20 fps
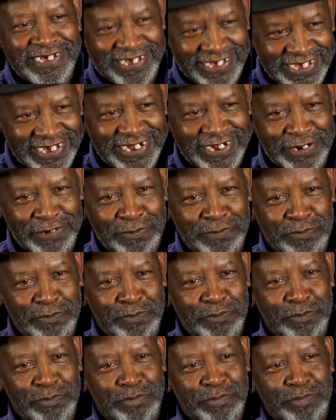Yeah.
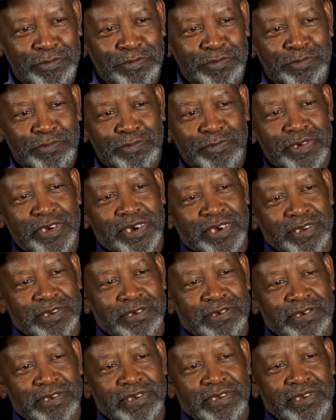Yeah.
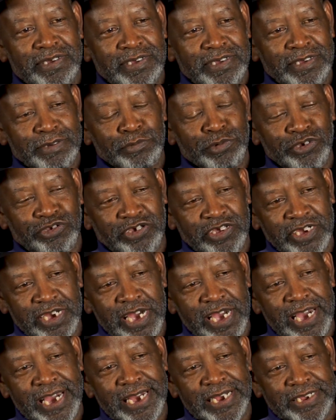But she
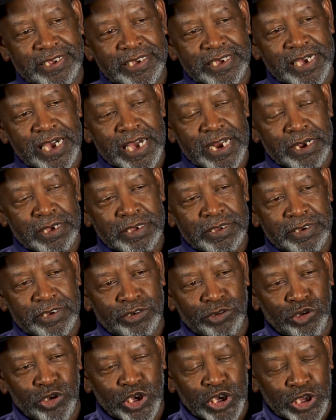got
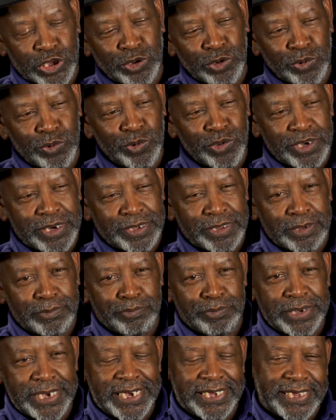2 of the
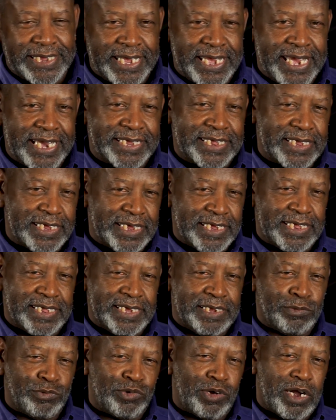best exes,
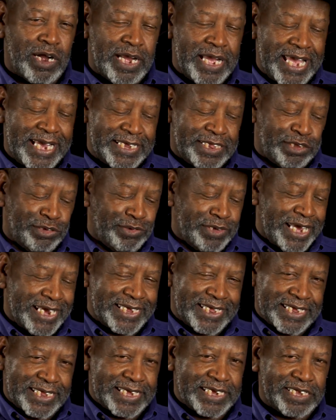and 2
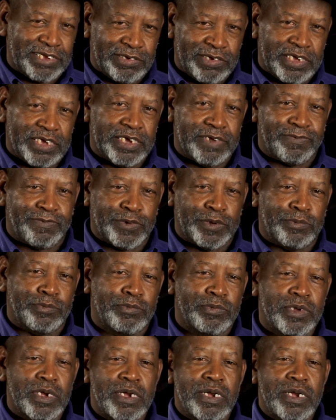exes that you can get from